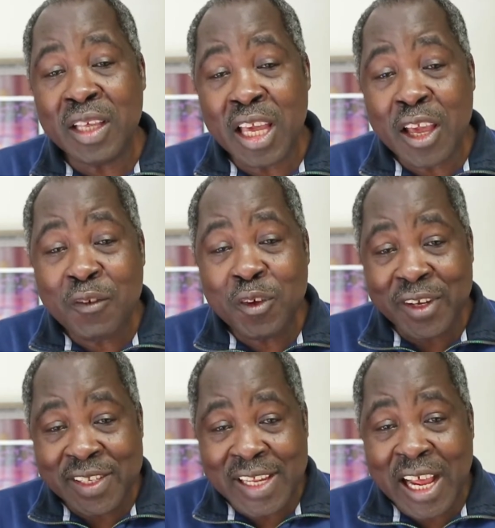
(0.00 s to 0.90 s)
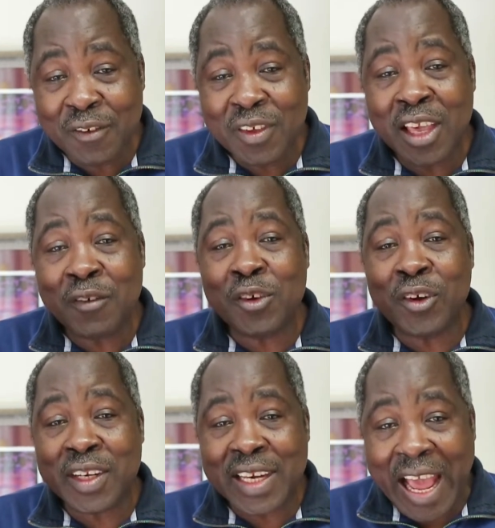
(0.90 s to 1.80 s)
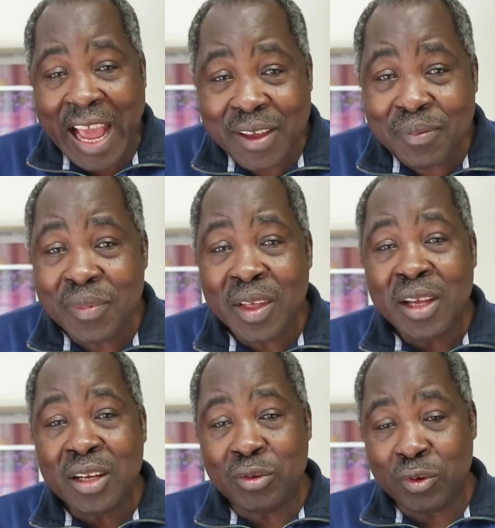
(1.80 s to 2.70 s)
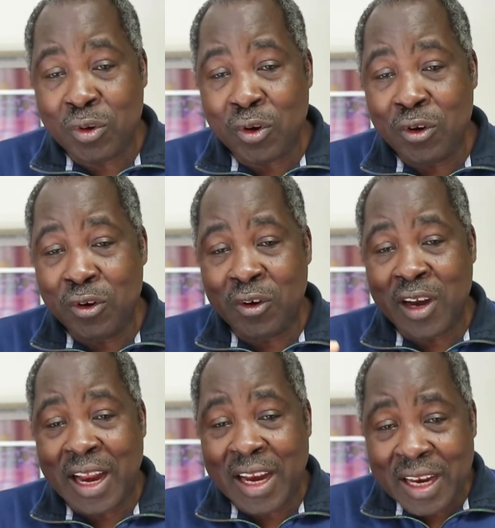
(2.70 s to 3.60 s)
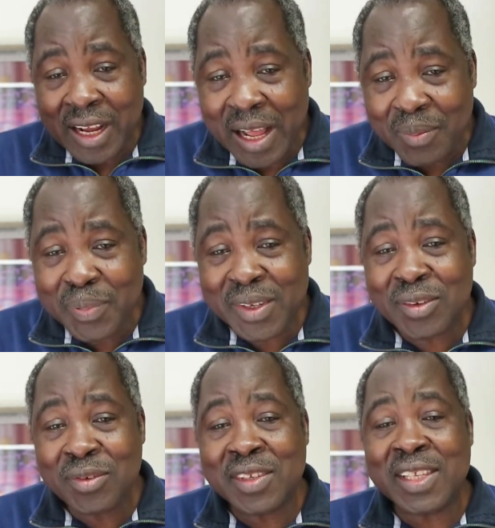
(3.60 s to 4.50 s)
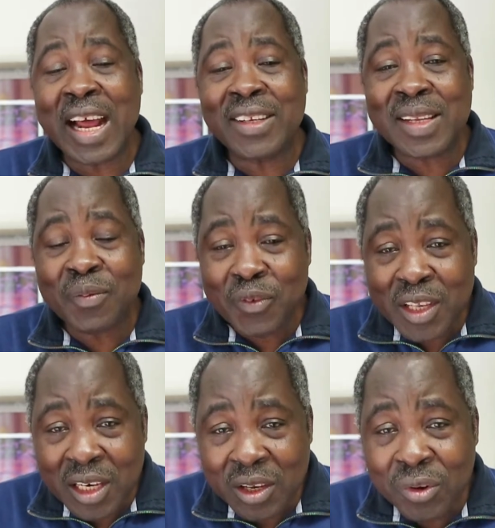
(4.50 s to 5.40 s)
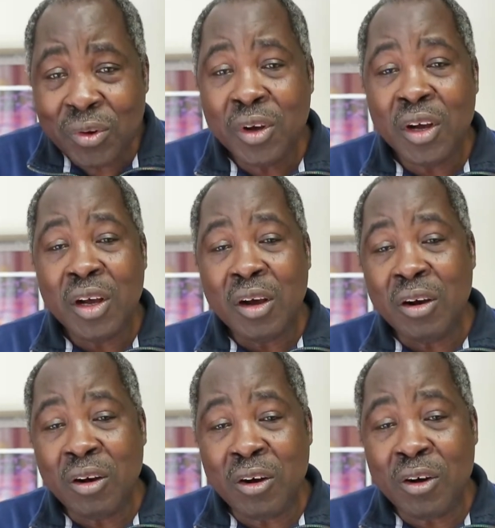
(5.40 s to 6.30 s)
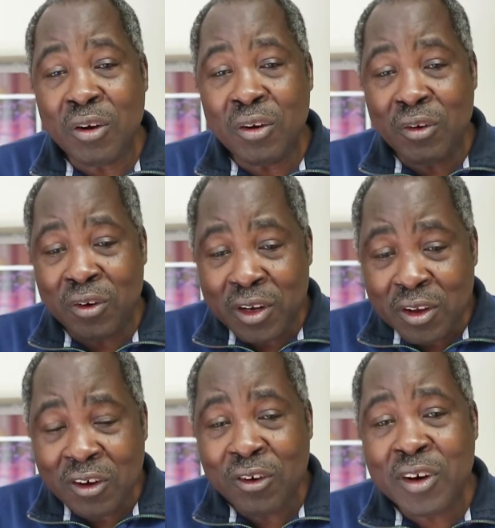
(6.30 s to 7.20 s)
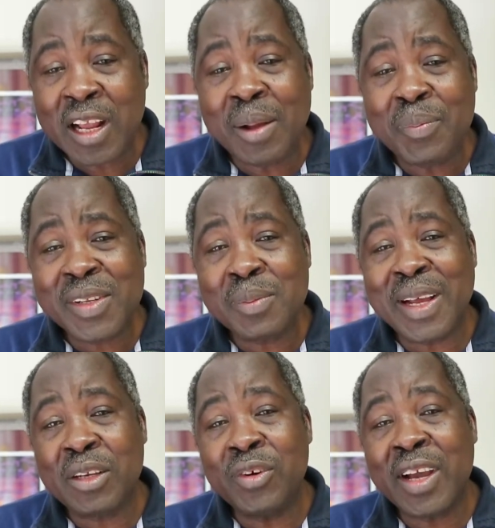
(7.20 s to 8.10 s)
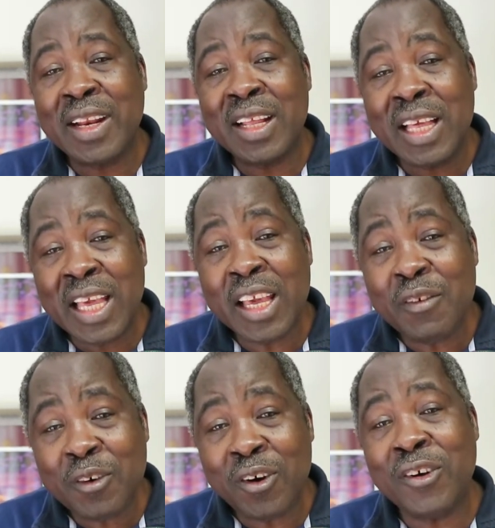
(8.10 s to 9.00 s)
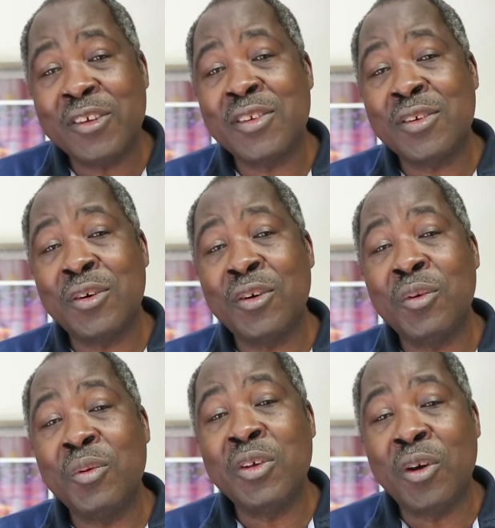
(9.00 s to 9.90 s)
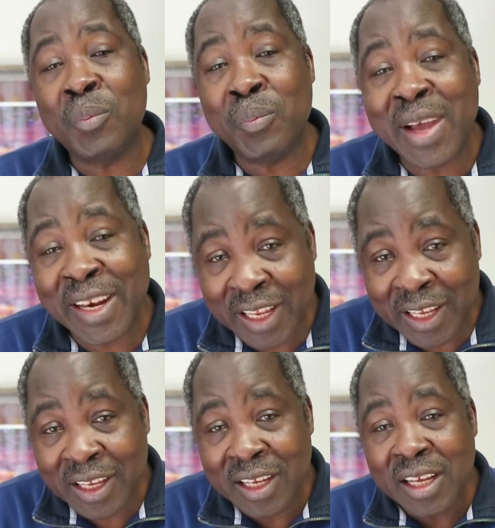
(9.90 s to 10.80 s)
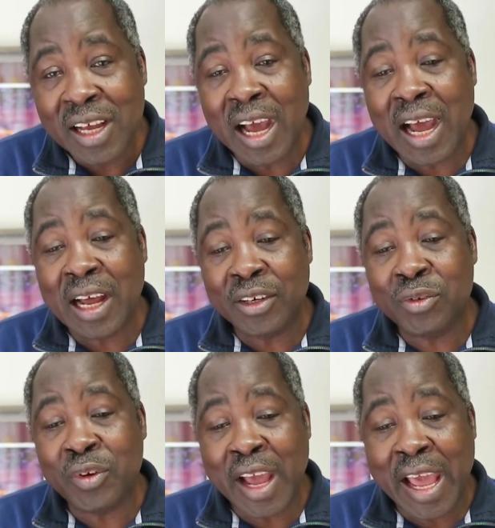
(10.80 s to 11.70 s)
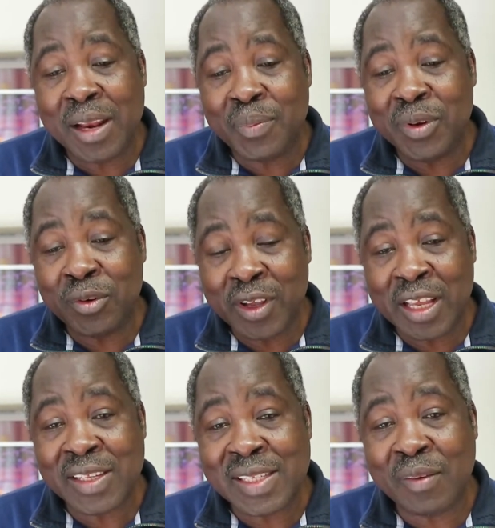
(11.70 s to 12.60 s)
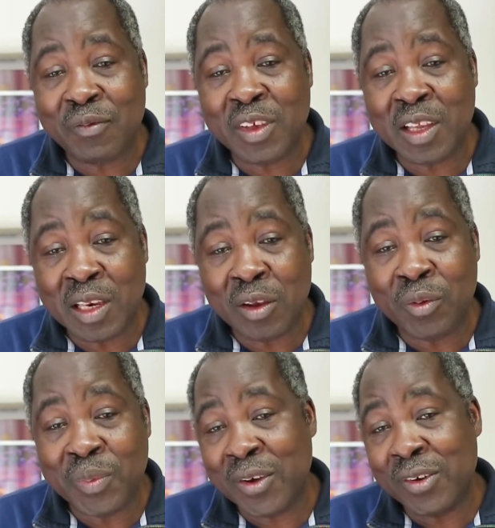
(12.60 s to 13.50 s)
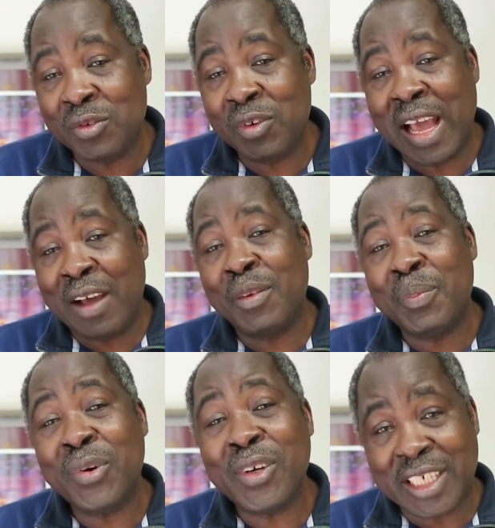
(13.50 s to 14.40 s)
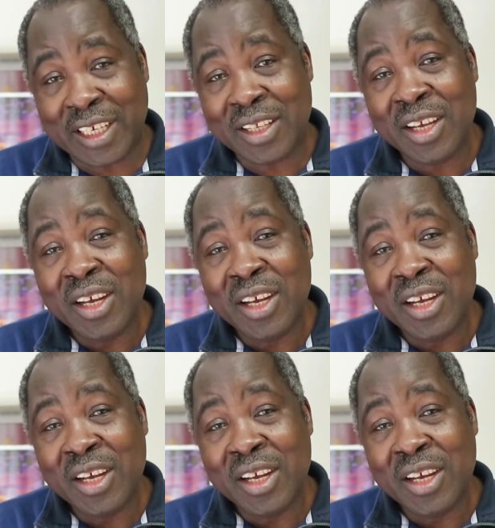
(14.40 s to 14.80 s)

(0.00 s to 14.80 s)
yourself, give your time to go on another campus to start something new or on your own campus, but you can give also your money to help doing something new because we have a project.